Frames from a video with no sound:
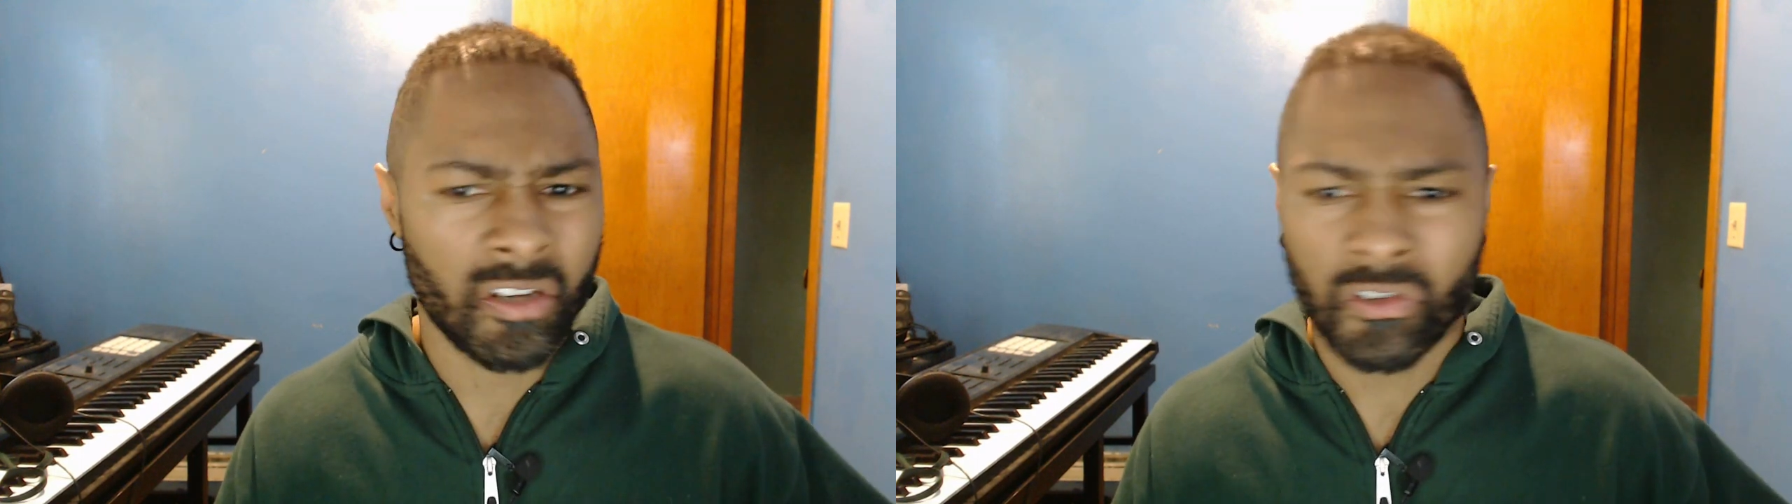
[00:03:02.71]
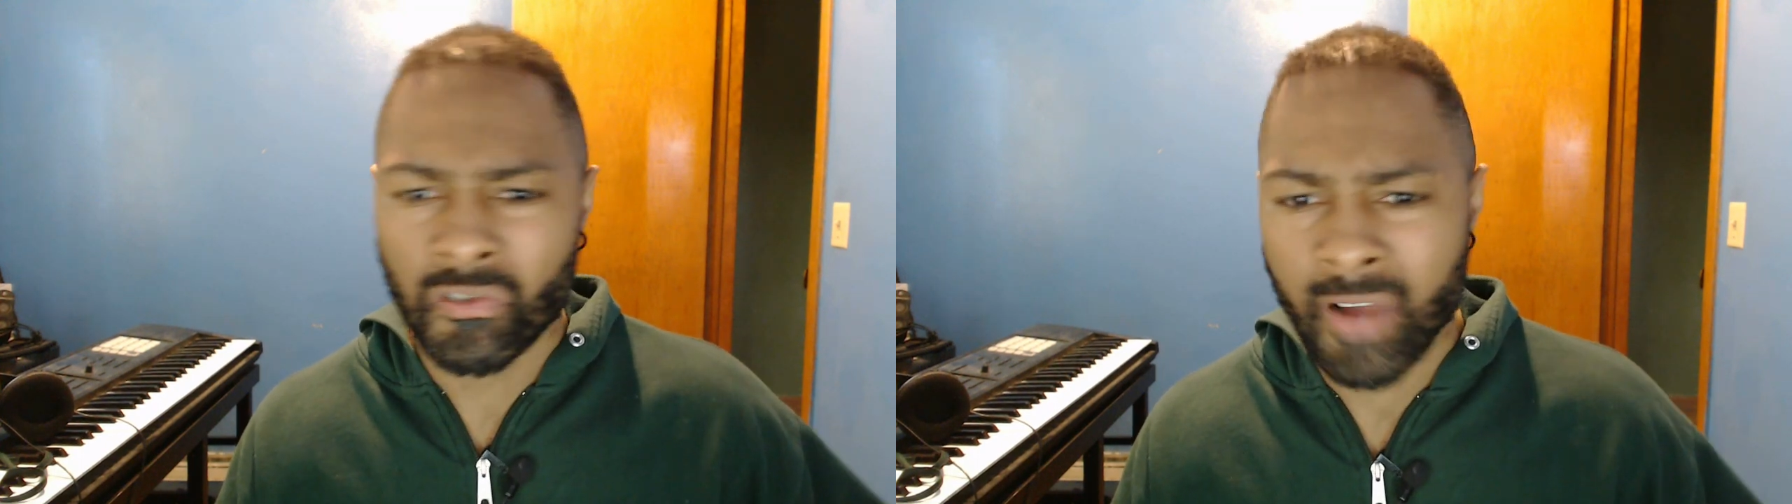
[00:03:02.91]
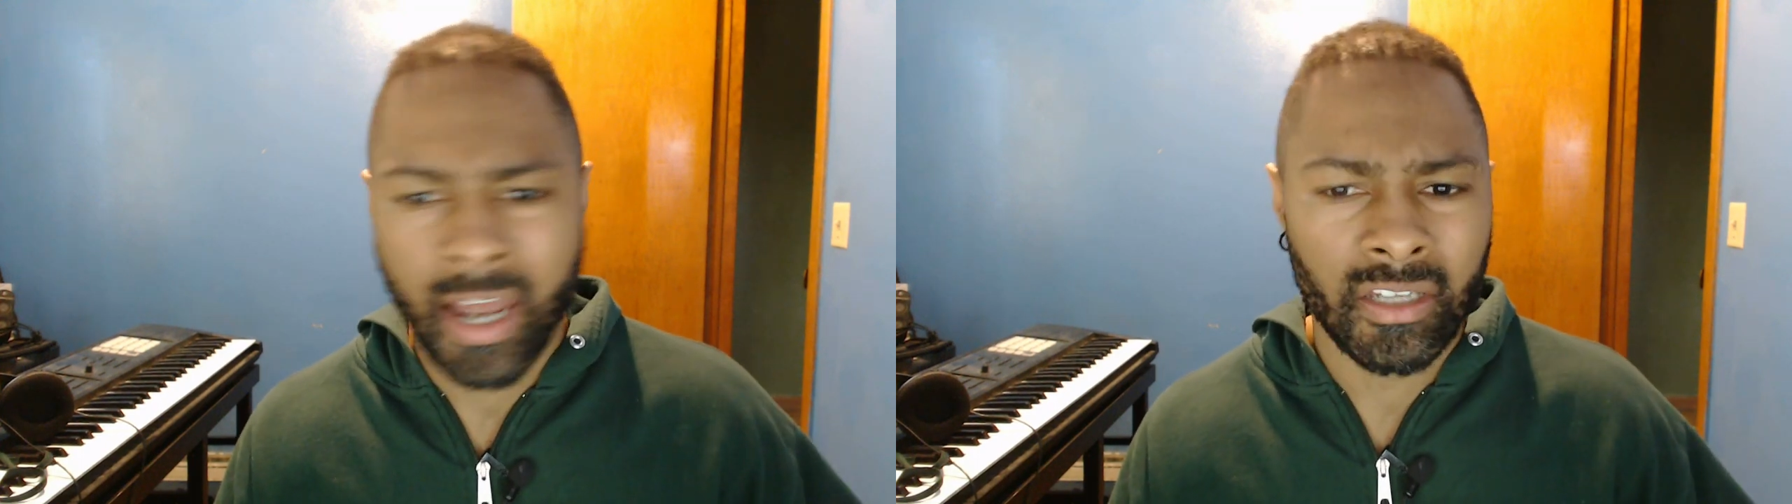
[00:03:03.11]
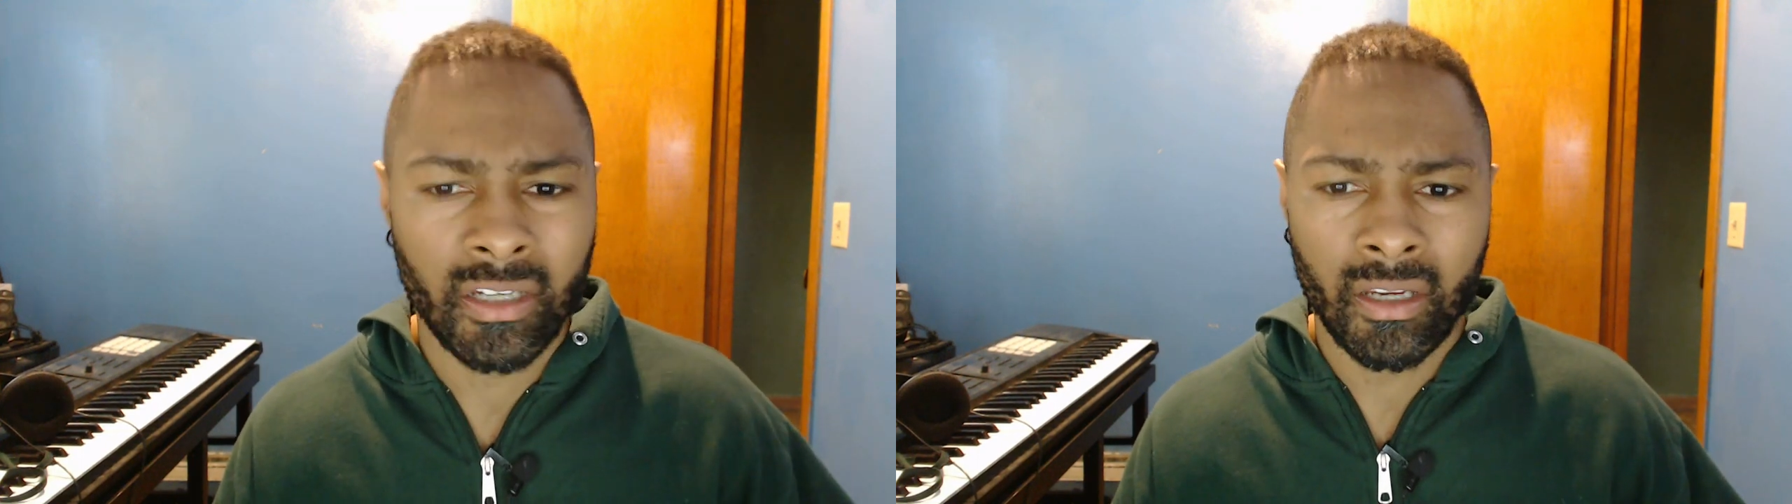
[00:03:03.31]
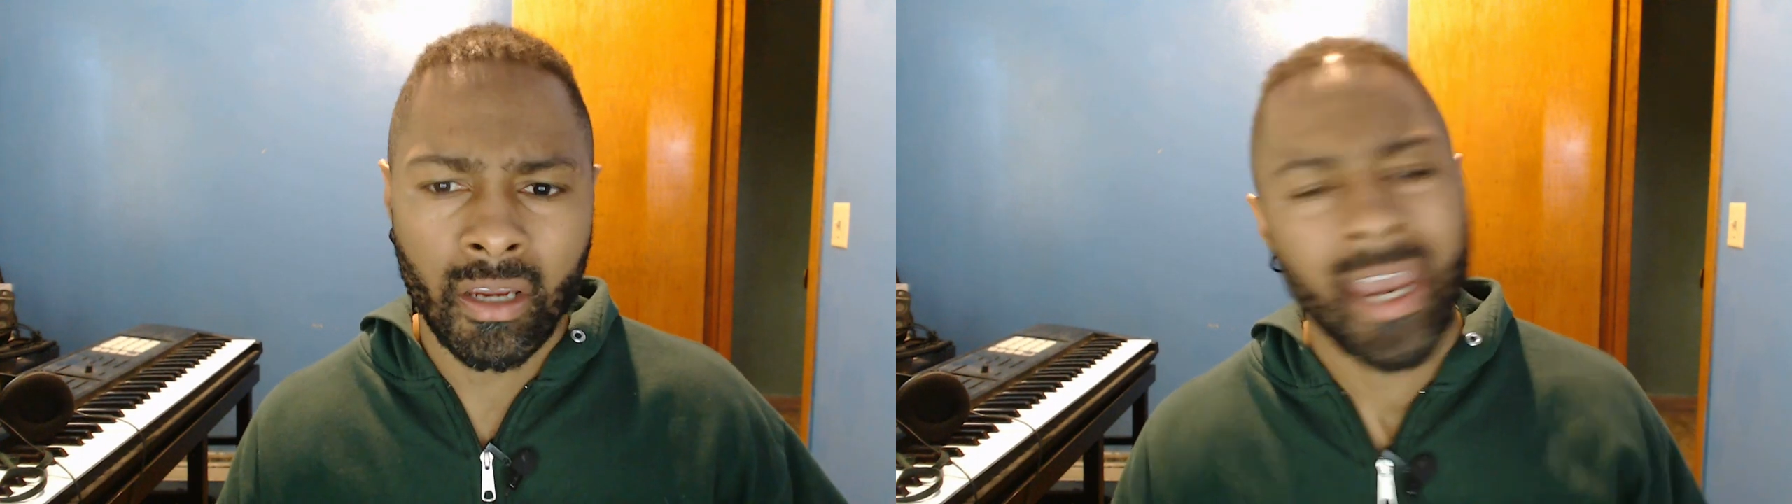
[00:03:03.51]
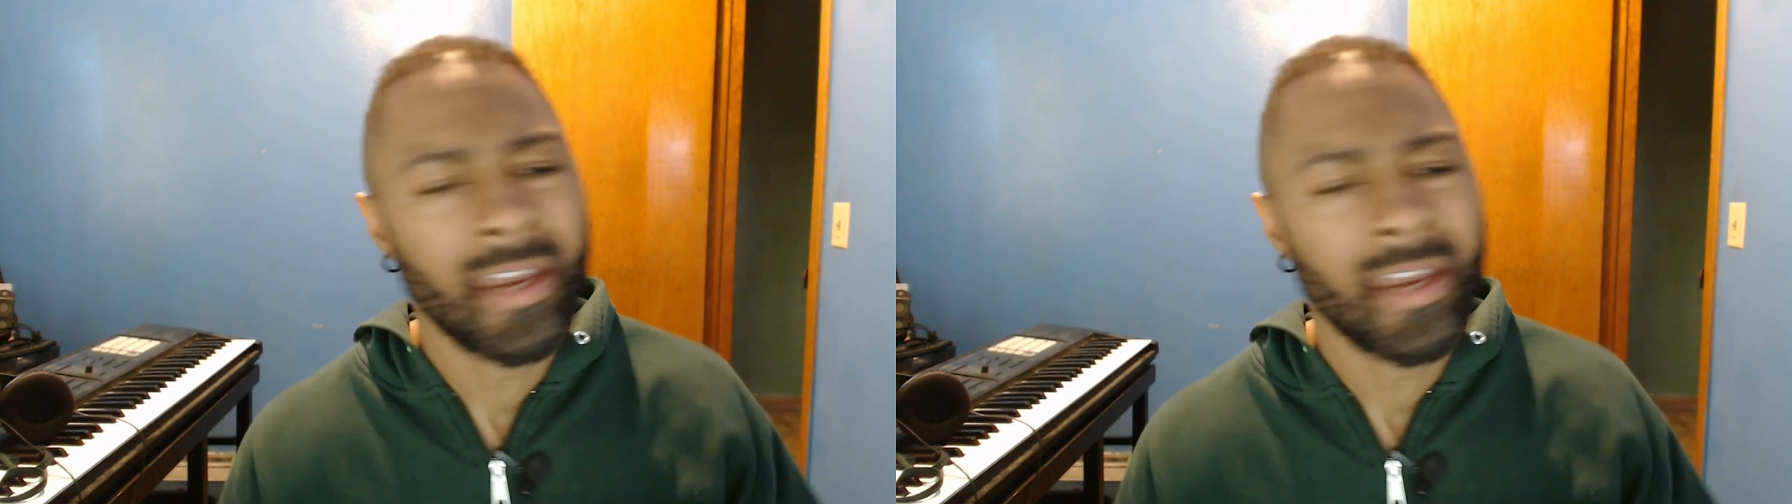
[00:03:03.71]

and scratching.